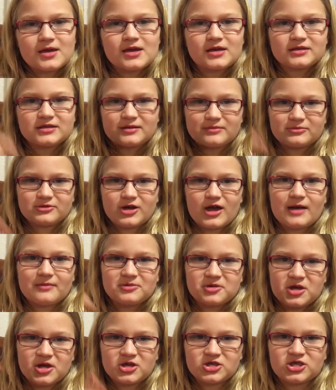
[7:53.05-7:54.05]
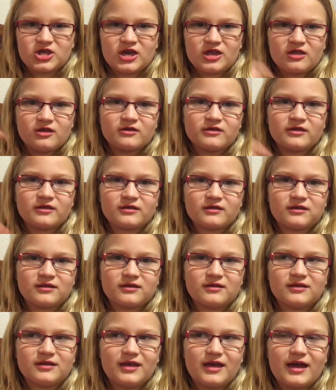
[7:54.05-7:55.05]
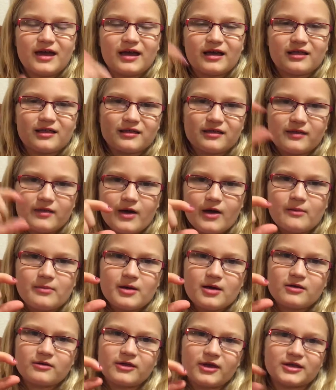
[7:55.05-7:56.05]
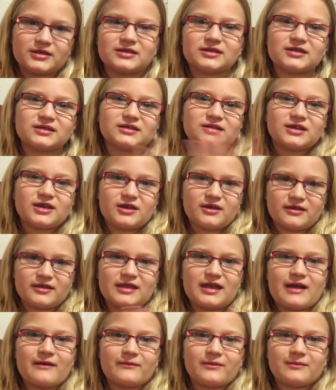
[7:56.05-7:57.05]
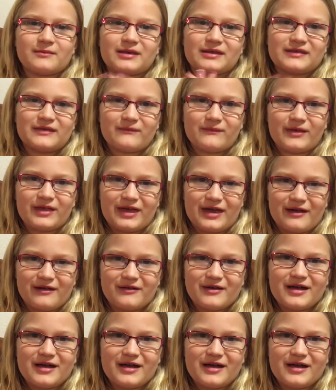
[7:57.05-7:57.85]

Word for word: Subscribe to our channel and click the little bell next to it so you never miss a video.